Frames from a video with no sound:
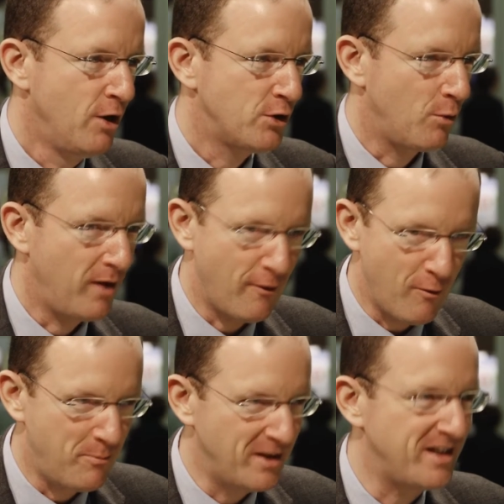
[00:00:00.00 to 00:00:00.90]
So we have
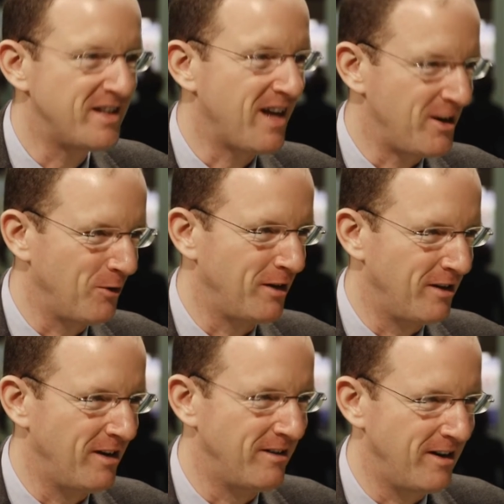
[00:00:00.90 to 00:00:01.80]
a busy schedule
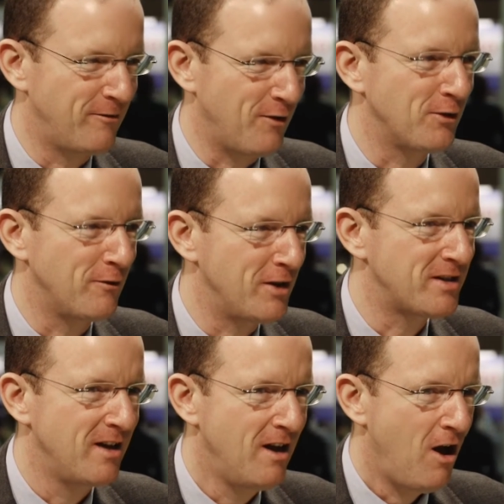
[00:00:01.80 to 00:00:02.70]
in front of
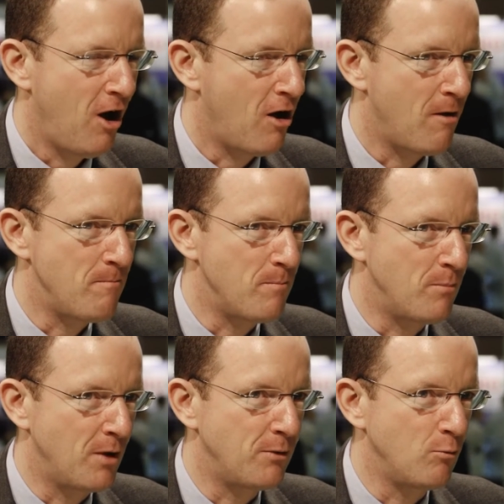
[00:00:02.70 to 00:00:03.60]
us,
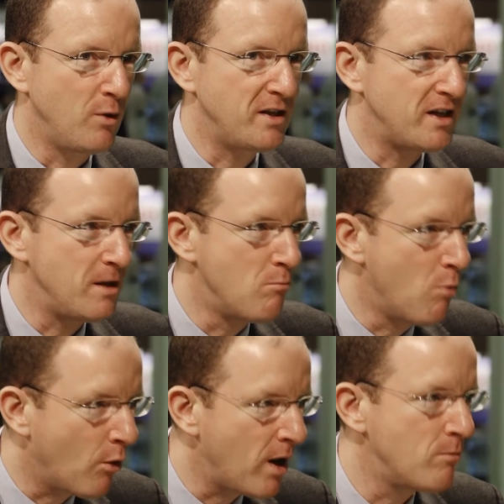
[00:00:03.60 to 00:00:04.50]
but we see
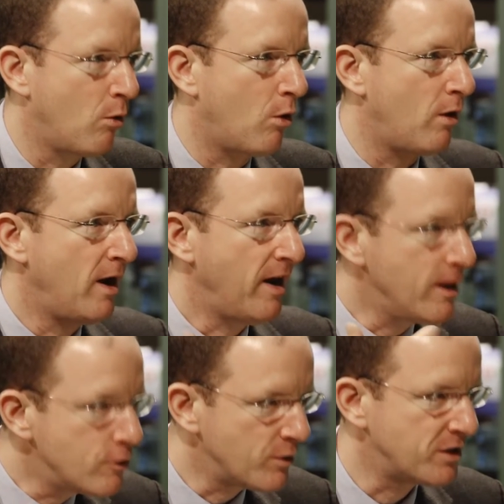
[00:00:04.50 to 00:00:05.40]
more and more
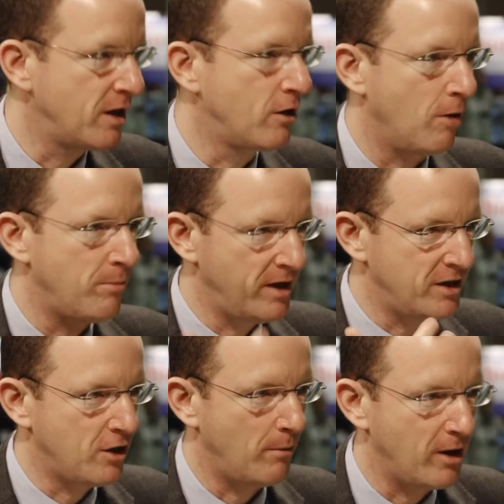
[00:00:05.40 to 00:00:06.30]
interesting
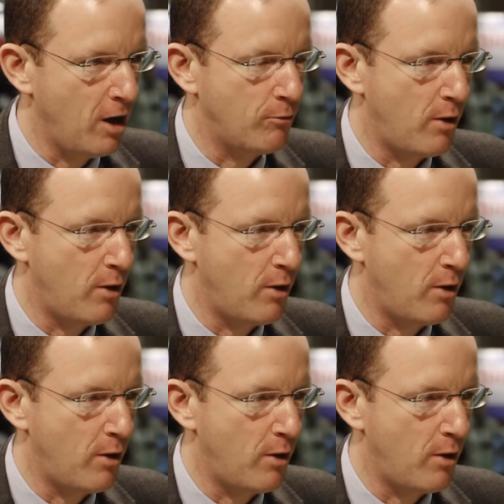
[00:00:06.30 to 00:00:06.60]
companies coming up.